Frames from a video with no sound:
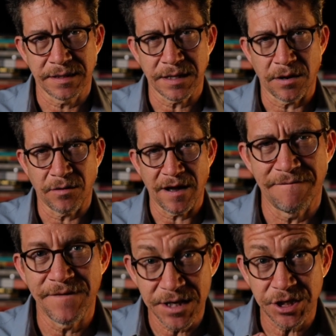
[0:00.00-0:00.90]
So a
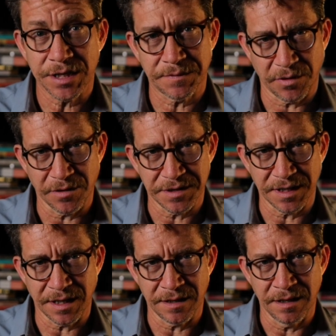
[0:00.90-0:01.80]
vicious
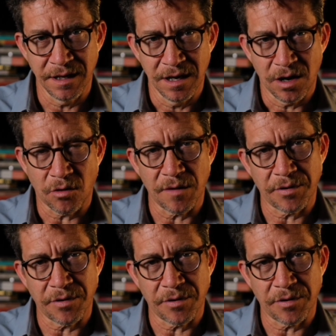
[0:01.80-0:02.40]
person or a